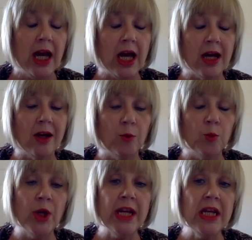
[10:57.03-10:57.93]
And
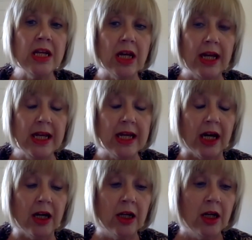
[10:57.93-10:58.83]
we
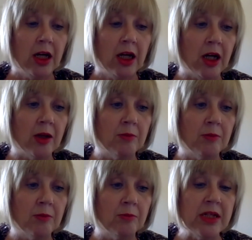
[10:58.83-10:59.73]
here,
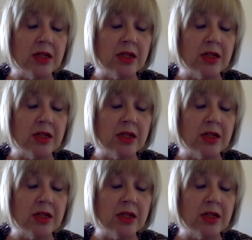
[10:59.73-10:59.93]
we